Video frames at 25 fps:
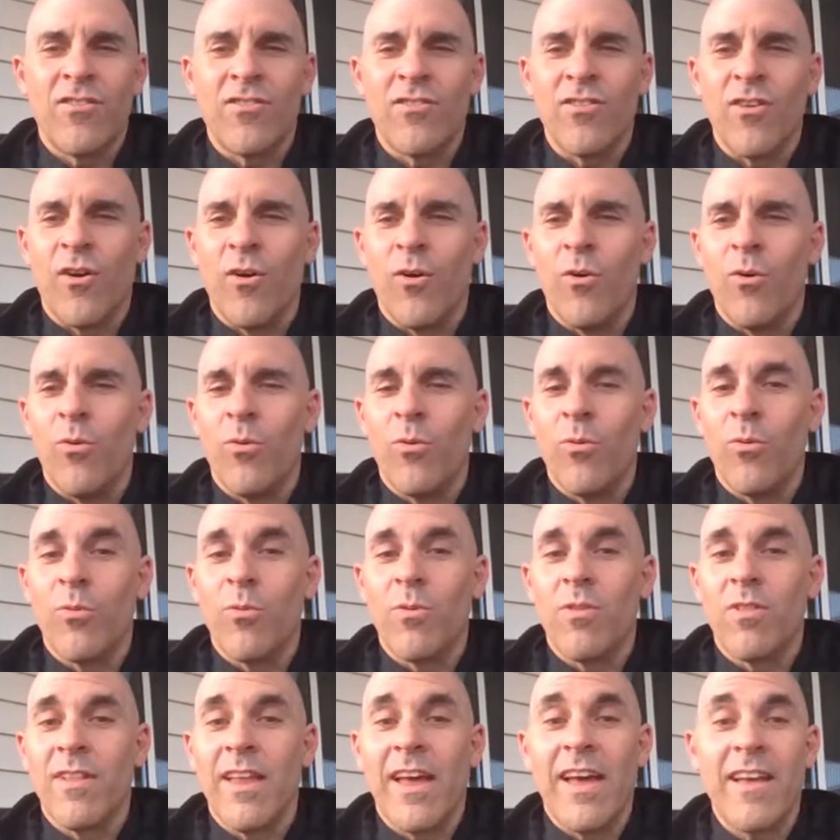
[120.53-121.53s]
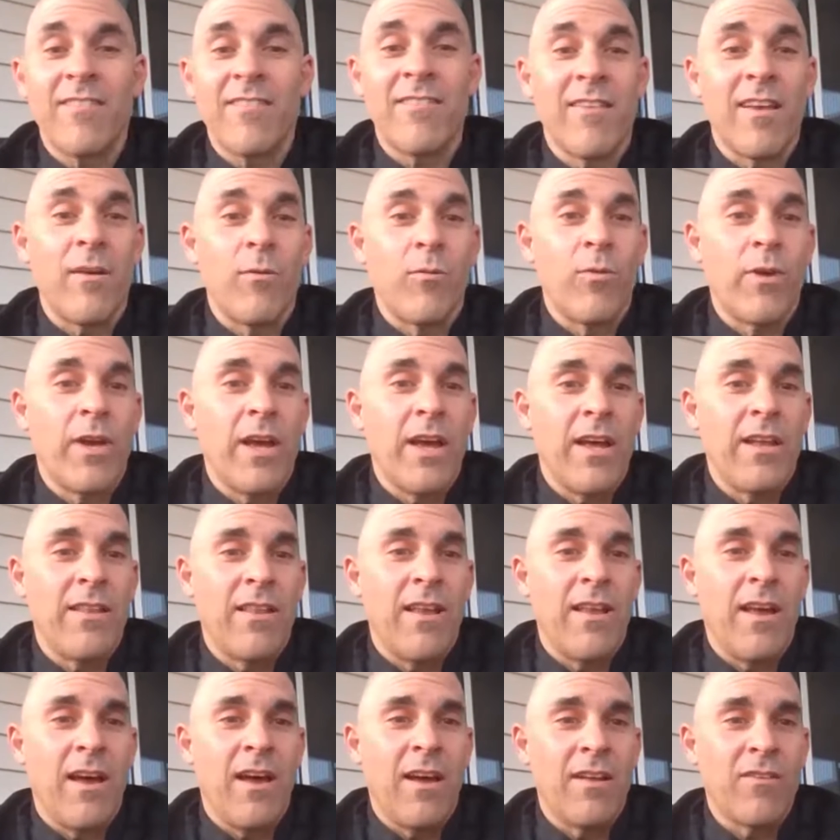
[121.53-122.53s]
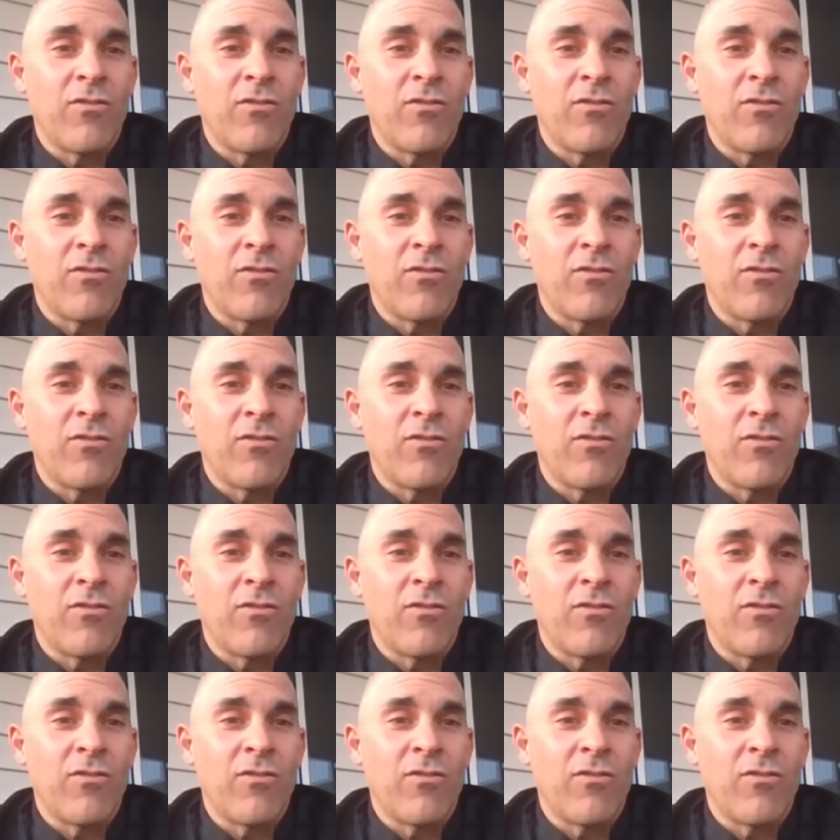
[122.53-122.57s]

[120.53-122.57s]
So last night we had